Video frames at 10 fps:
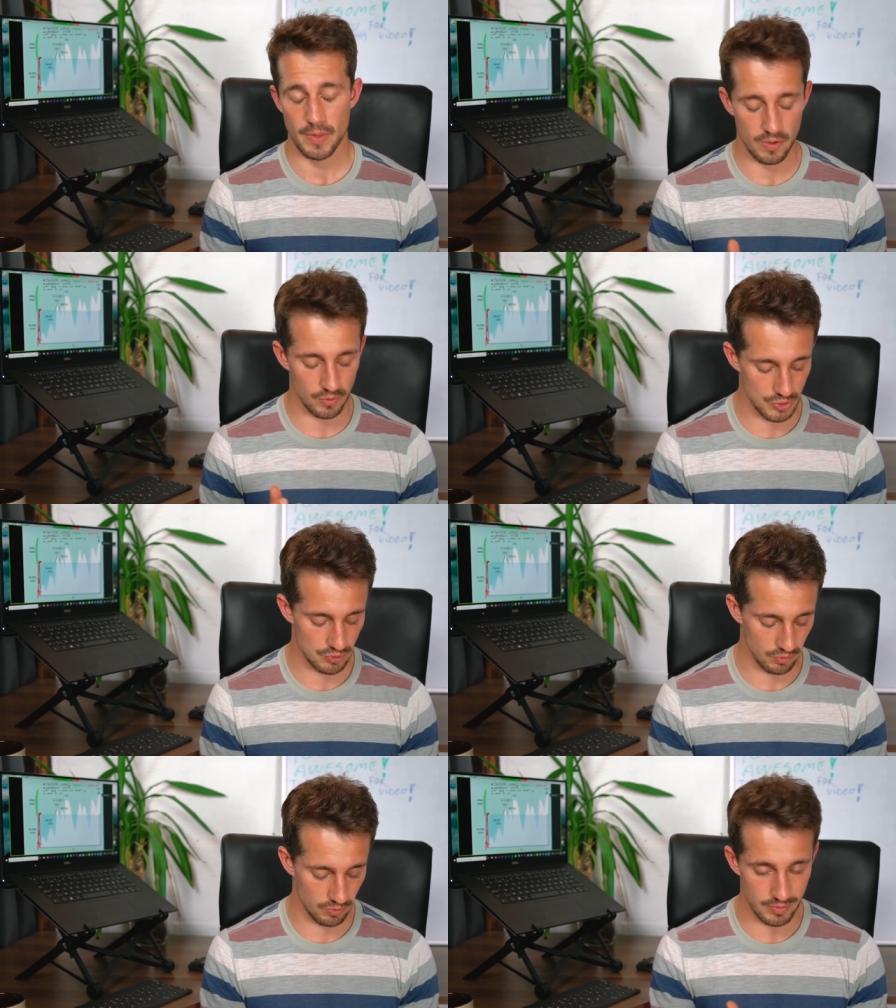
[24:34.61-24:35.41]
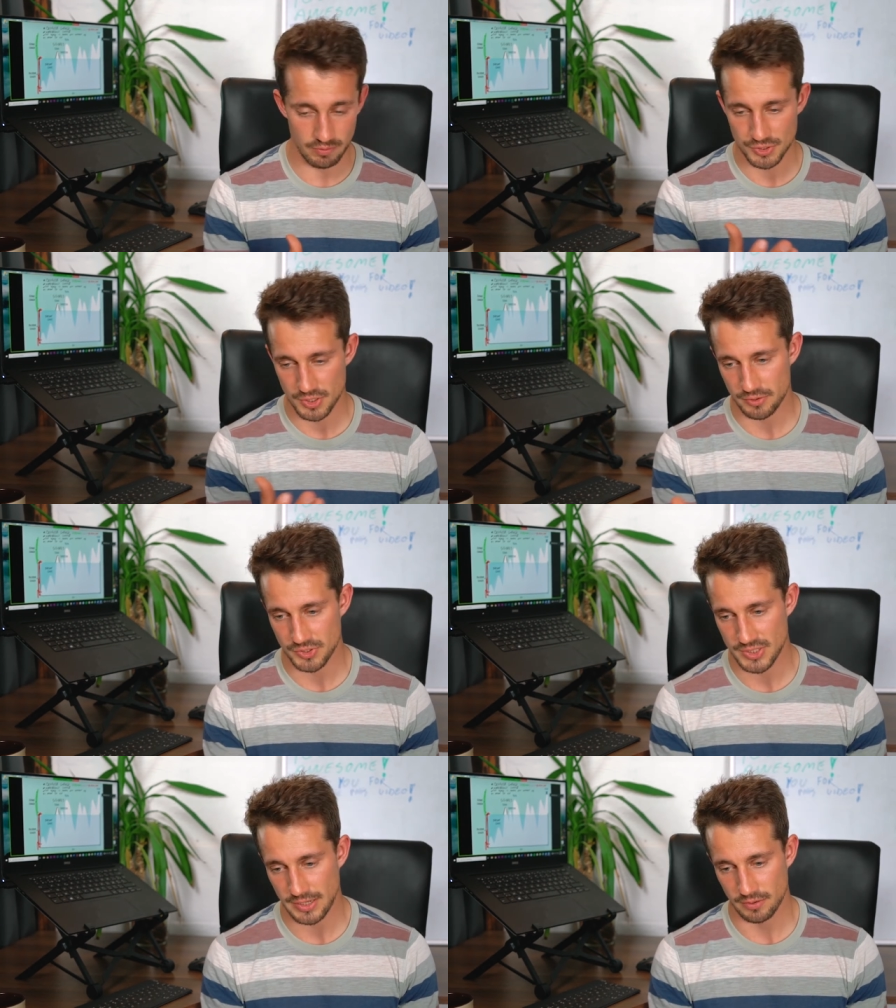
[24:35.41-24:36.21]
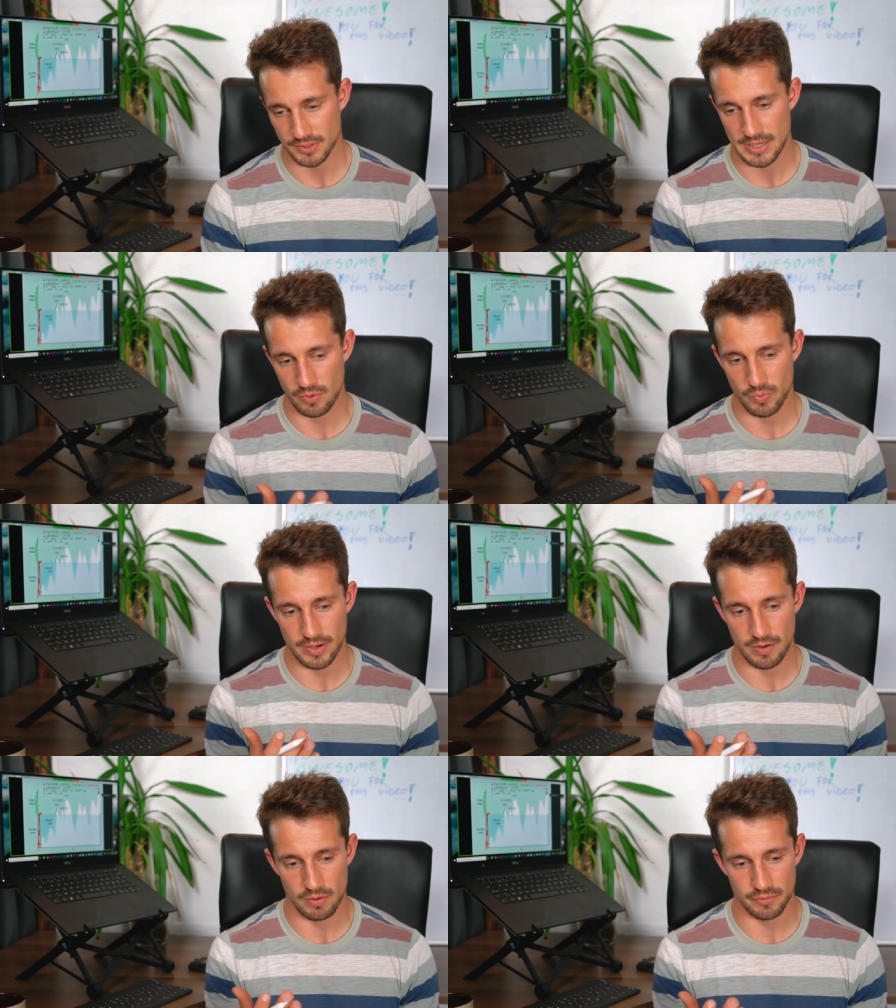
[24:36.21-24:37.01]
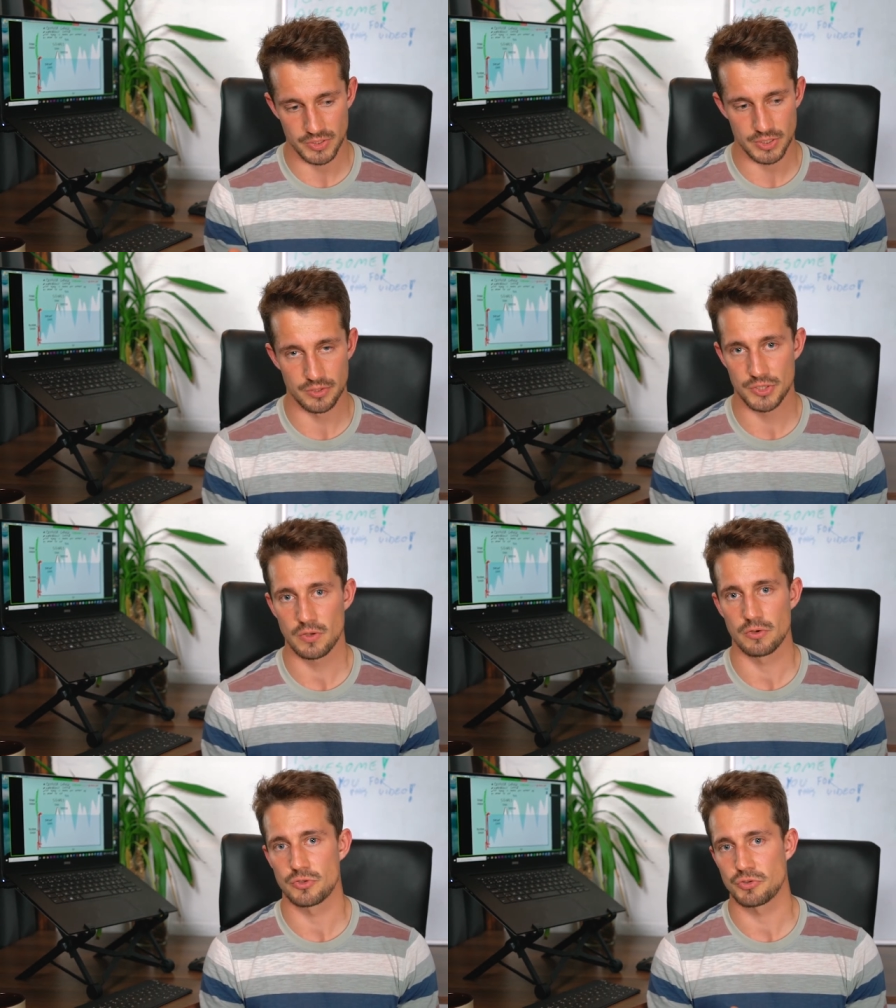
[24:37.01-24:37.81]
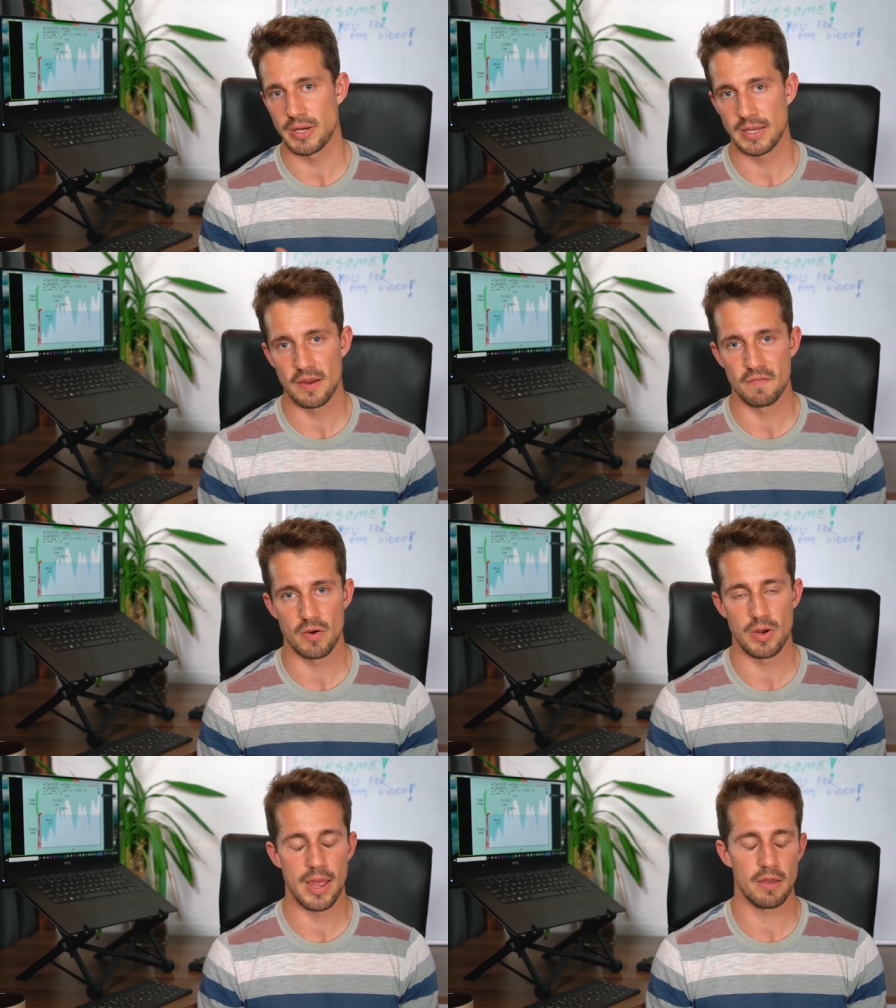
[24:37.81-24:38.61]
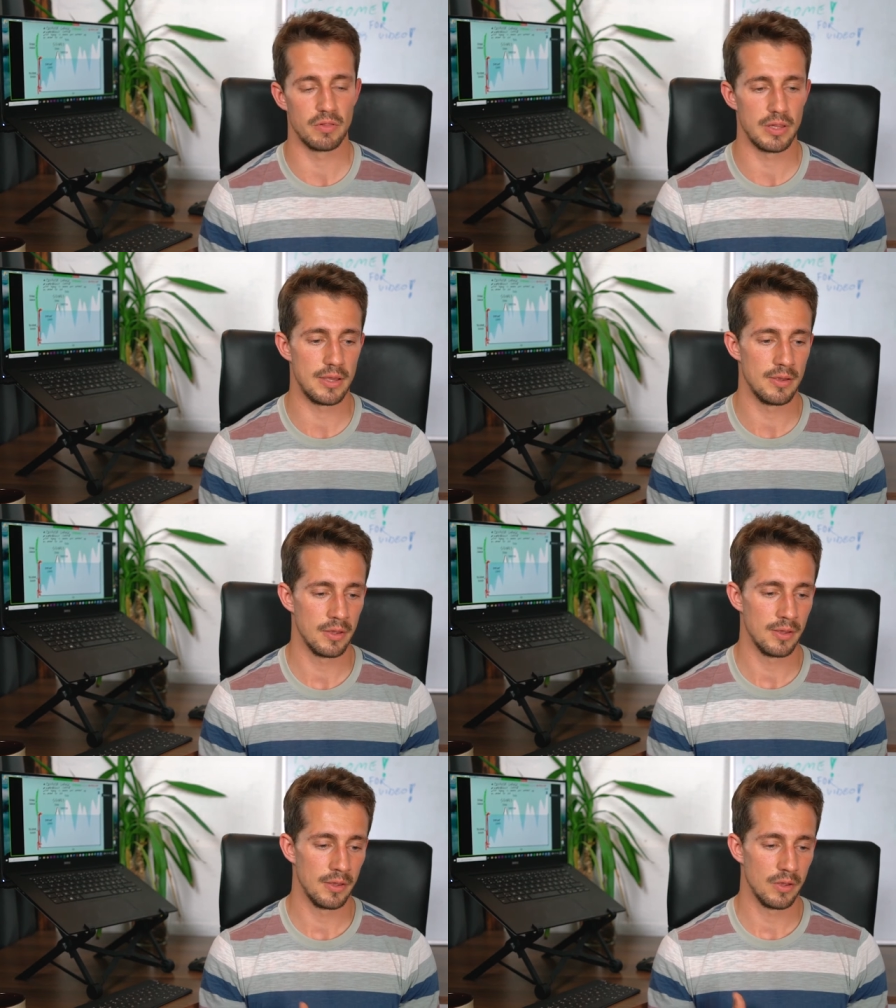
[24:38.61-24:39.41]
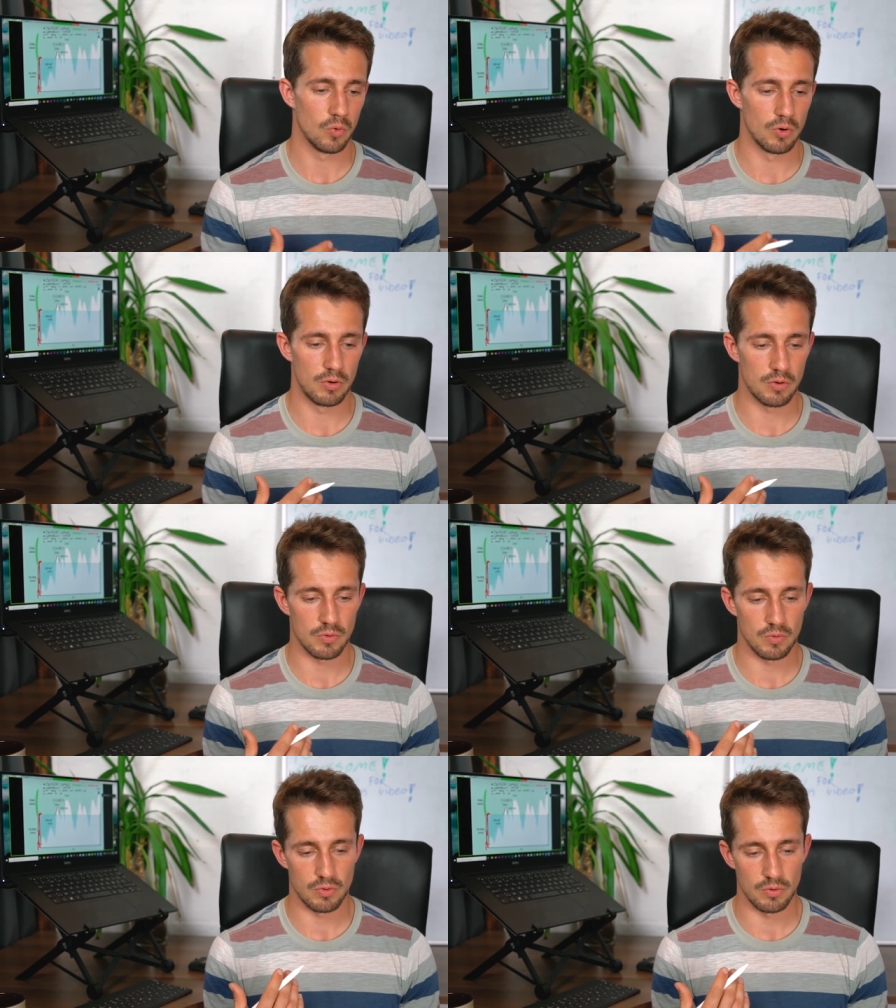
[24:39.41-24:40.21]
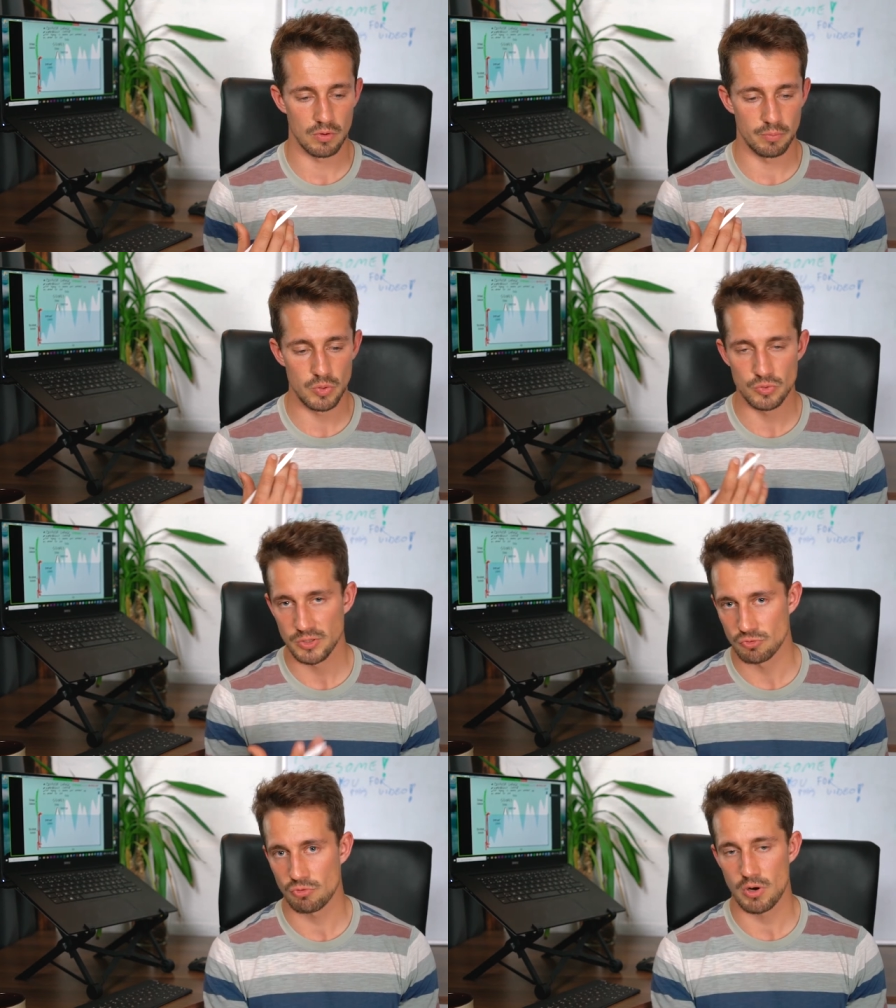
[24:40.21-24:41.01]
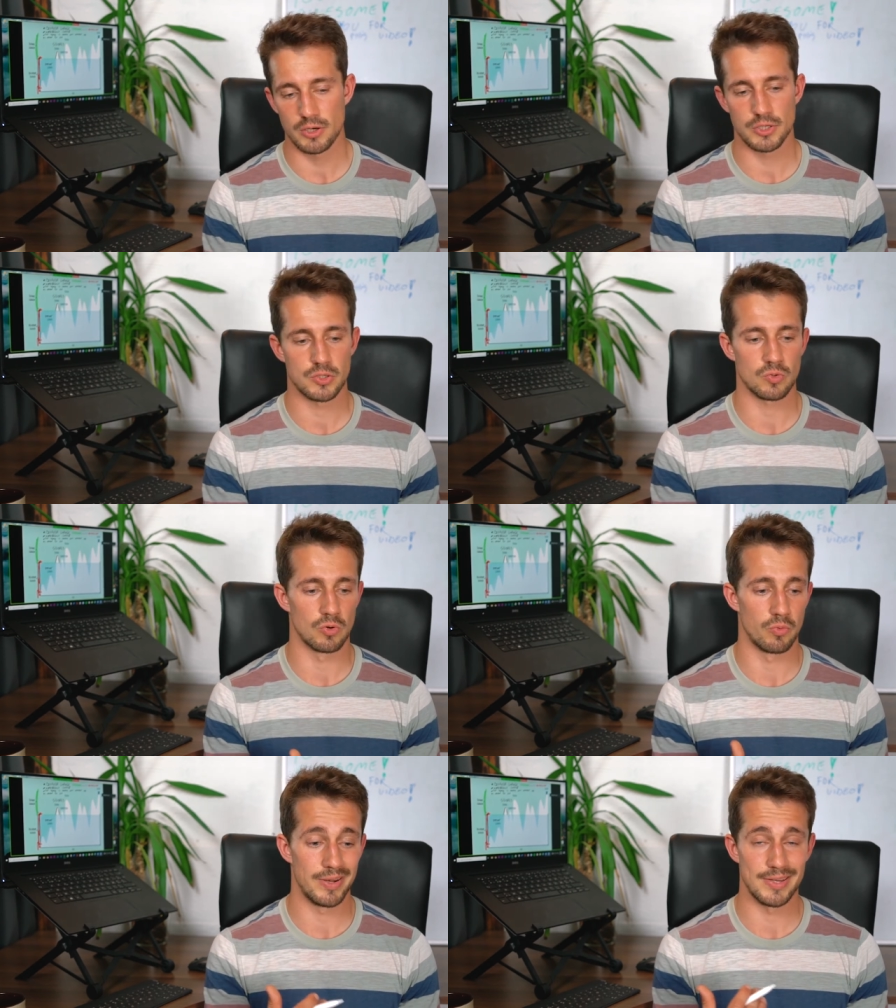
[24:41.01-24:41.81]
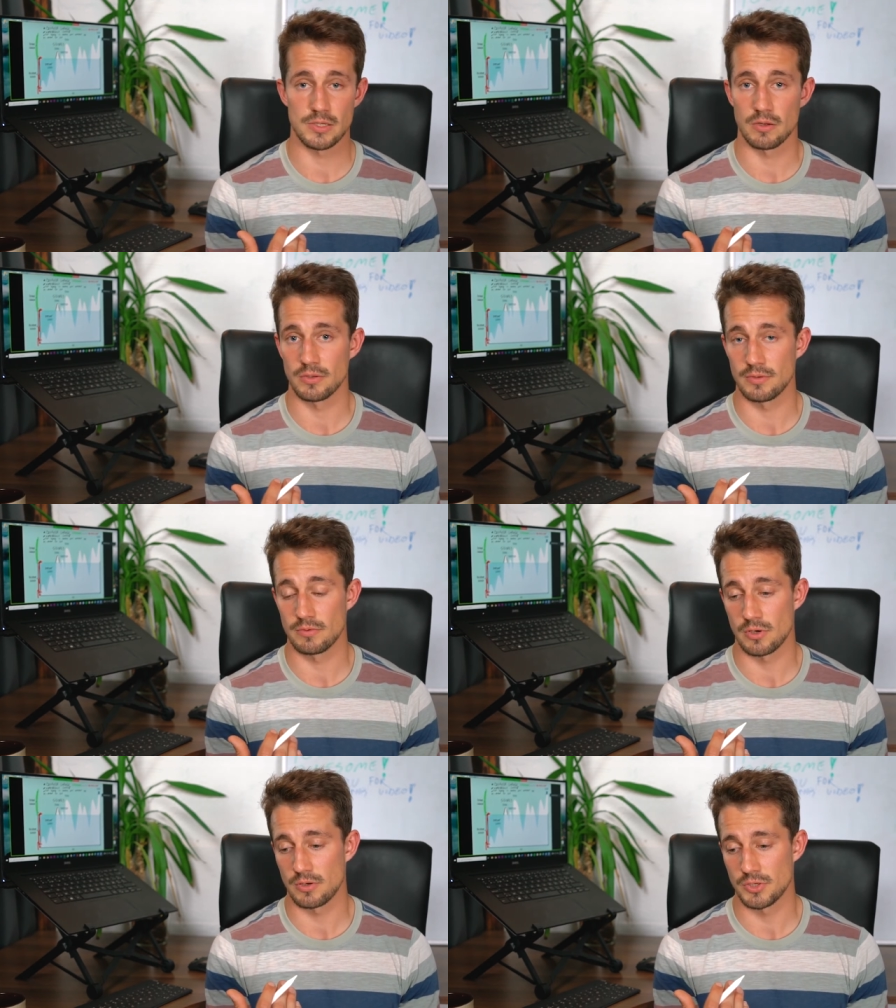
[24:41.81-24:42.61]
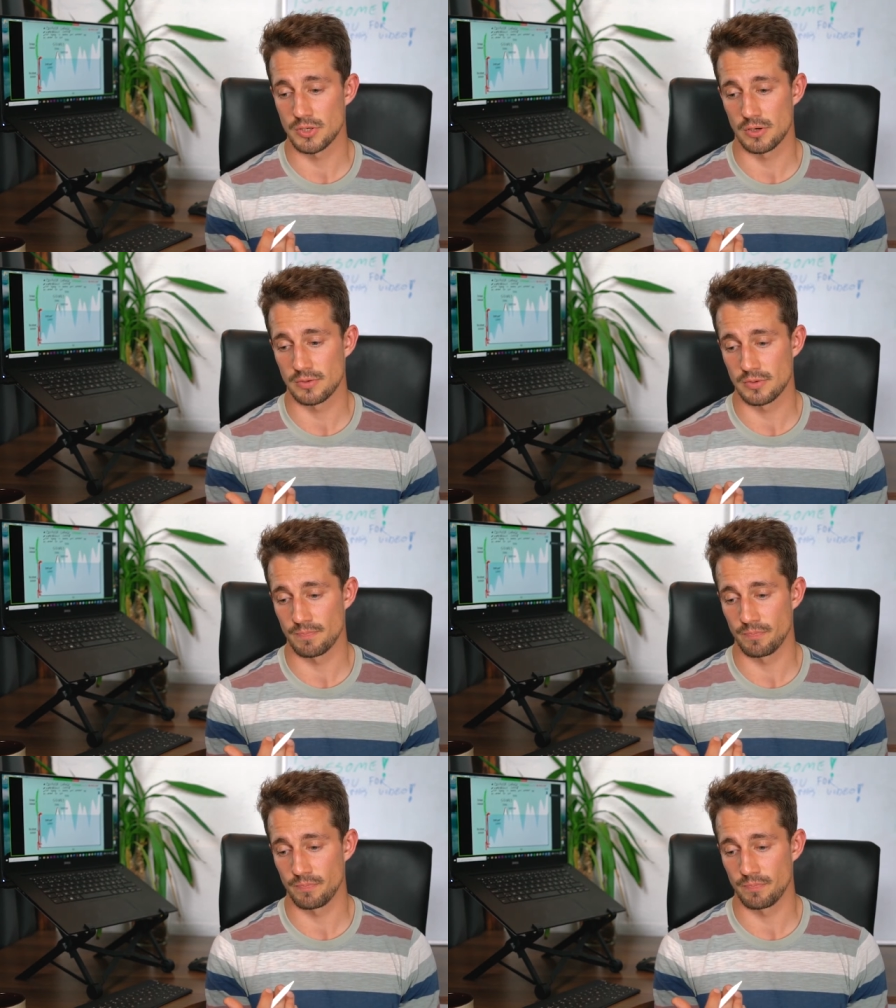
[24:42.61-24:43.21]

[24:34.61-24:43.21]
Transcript: Also, there was other signals like when they all of a sudden start drinking very heavily or or abusing drugs, or when they start start